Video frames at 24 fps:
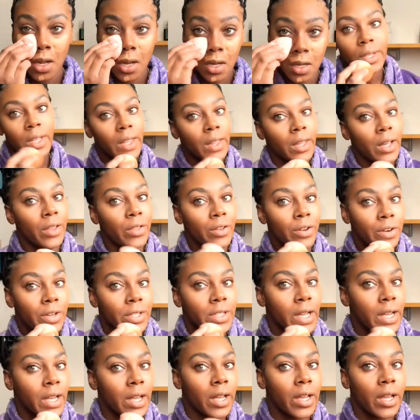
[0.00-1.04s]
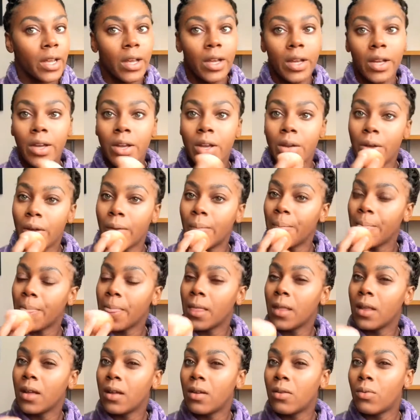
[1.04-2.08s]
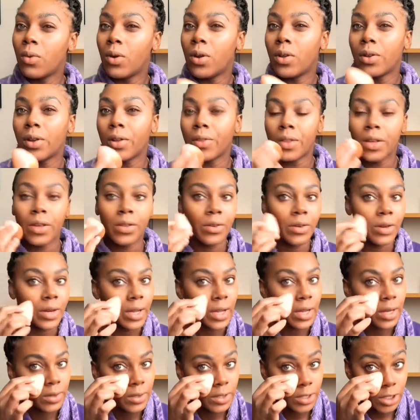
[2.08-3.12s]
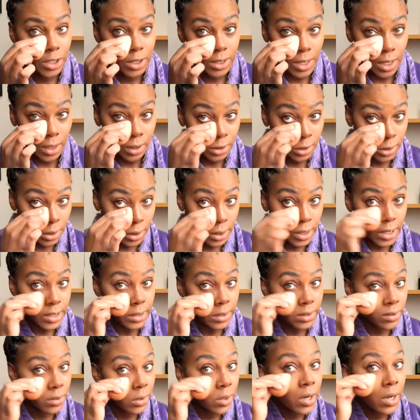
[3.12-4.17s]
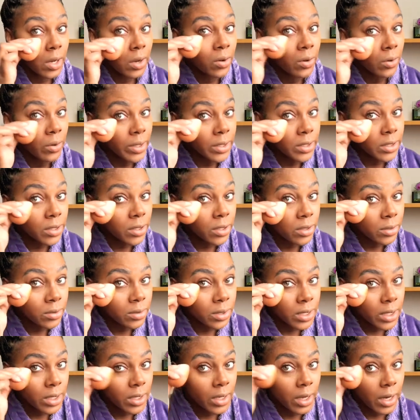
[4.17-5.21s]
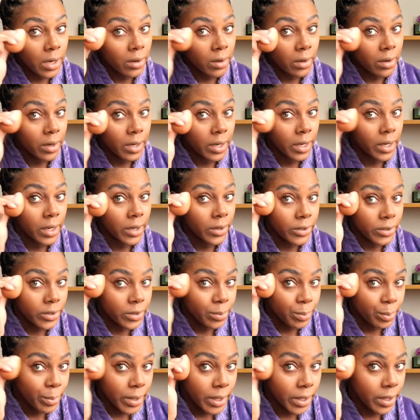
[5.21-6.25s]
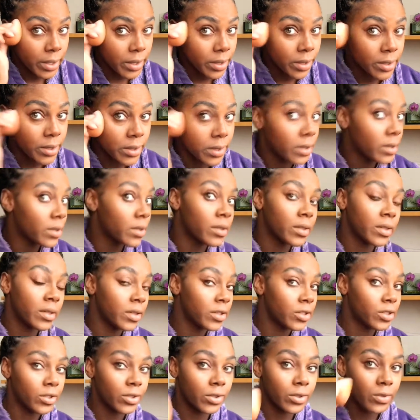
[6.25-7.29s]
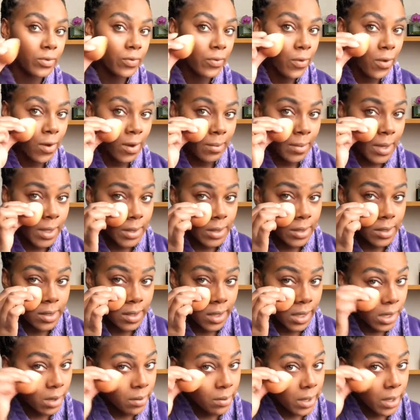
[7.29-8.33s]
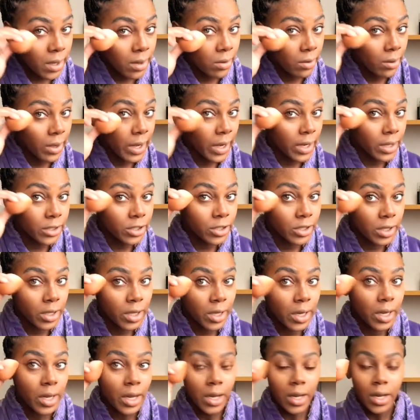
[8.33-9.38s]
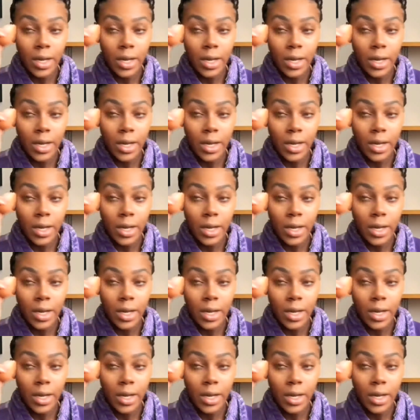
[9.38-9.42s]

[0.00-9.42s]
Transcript: And the other day, well, not the other day, it was just actually yesterday, I went to go to get her ears pierced. She's 4 months now, by the way, actually.